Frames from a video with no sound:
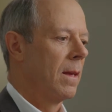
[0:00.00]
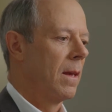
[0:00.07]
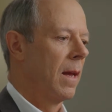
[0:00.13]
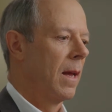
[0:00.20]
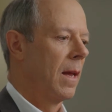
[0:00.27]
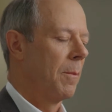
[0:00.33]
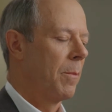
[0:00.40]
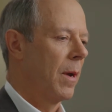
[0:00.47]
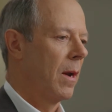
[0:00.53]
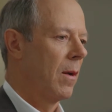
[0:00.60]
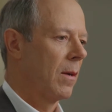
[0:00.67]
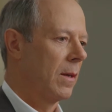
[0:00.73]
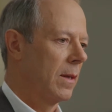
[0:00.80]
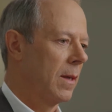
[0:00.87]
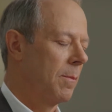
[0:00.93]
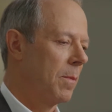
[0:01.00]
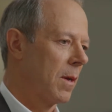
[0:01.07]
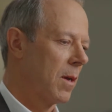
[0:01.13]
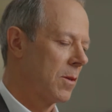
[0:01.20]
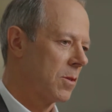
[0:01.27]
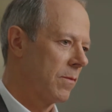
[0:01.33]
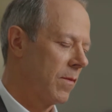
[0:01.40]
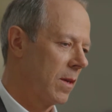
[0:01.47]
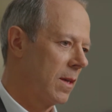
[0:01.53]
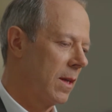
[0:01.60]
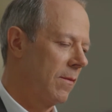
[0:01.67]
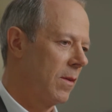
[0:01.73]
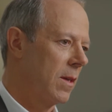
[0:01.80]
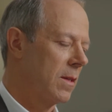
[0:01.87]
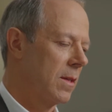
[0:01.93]
And apparently, because of the
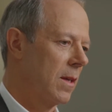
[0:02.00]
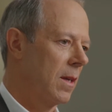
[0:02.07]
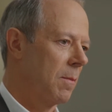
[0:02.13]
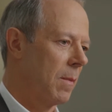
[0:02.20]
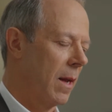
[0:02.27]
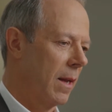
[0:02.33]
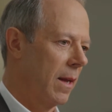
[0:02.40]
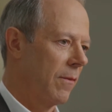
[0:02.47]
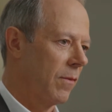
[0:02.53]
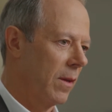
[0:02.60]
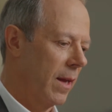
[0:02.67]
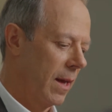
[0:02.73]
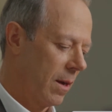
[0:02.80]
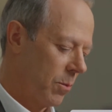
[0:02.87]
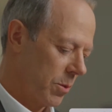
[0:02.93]
DVT in my left leg,